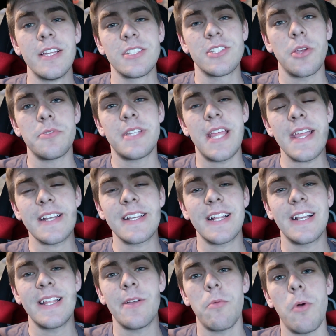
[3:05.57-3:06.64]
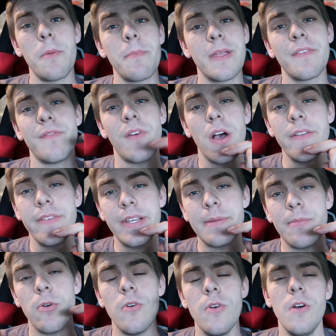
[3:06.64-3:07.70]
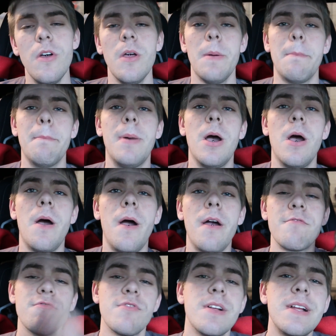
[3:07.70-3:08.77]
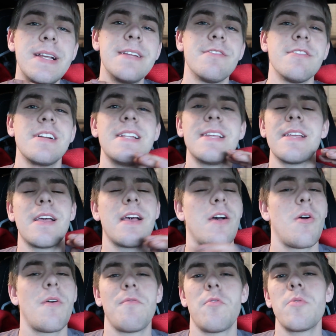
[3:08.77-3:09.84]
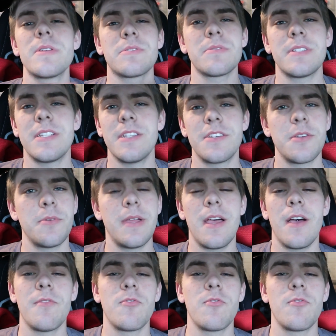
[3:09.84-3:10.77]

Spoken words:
So technically it won't be a 5 anymore, but I've always wanted to do it.